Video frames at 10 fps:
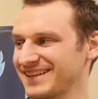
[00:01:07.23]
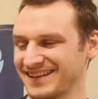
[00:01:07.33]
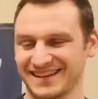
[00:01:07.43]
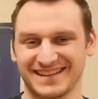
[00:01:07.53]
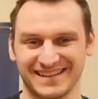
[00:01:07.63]

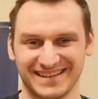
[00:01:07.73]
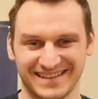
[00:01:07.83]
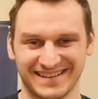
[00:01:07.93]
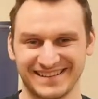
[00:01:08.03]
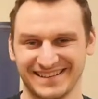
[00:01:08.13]

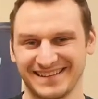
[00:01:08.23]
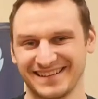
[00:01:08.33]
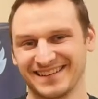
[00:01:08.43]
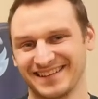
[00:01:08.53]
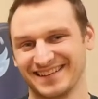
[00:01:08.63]

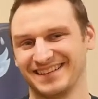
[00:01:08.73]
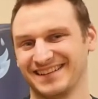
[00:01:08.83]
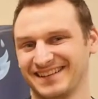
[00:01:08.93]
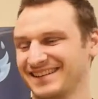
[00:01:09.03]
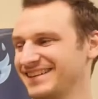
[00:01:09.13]

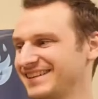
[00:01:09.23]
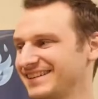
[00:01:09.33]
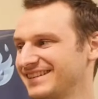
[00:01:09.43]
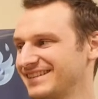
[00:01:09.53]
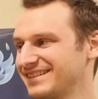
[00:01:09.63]

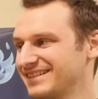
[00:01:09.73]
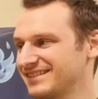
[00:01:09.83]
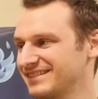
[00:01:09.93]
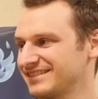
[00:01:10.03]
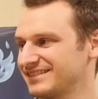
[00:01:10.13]

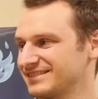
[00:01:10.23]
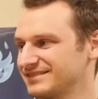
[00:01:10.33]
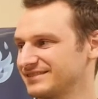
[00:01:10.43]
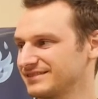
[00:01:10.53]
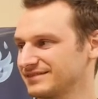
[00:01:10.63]

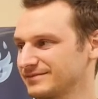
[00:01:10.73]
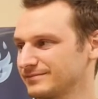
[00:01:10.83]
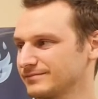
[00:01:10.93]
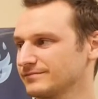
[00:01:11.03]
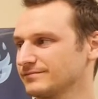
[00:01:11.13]

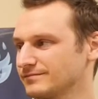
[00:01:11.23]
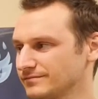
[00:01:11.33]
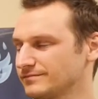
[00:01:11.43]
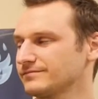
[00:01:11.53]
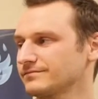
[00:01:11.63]

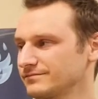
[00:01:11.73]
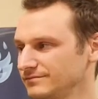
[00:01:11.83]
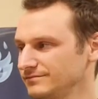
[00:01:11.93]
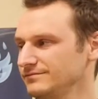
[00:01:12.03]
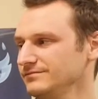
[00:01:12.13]

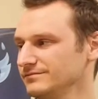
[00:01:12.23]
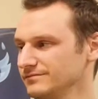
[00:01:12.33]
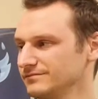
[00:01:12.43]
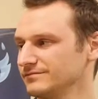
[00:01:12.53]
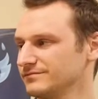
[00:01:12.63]

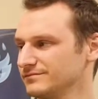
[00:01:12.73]
No words are spoken by the person on screen.